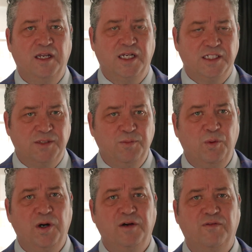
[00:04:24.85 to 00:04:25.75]
it's
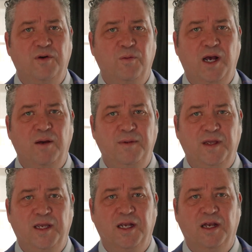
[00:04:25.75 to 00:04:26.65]
important for
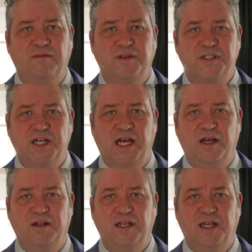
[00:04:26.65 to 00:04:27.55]
well-being of the
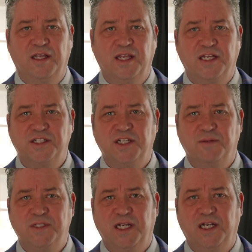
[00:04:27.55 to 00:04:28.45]
child that she
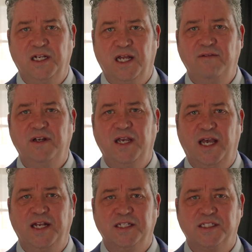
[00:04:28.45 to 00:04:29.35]
obtain love and
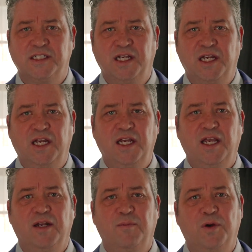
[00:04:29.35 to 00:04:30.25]
guidance
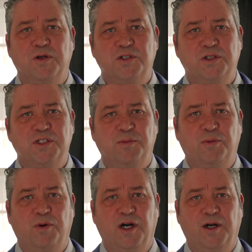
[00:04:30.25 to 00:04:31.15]
and emotional
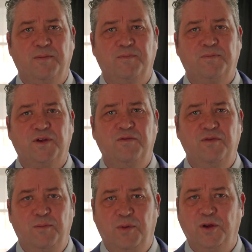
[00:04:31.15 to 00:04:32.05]
support
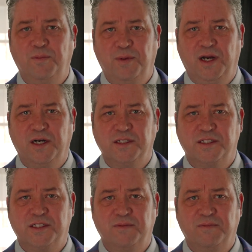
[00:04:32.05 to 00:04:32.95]
from both parents.